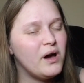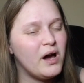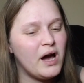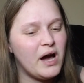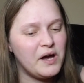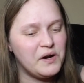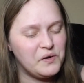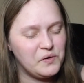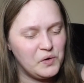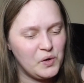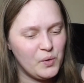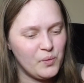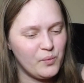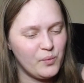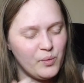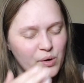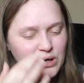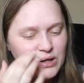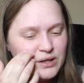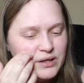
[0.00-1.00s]
I don't know
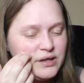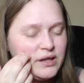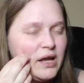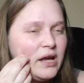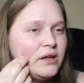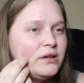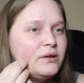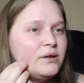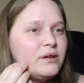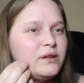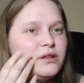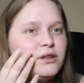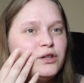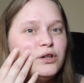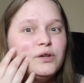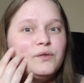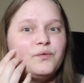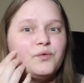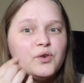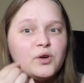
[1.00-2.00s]
what it
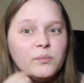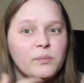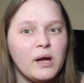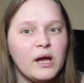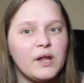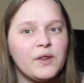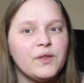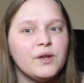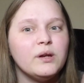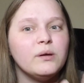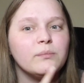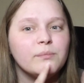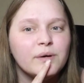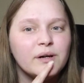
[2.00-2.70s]
stood for back then,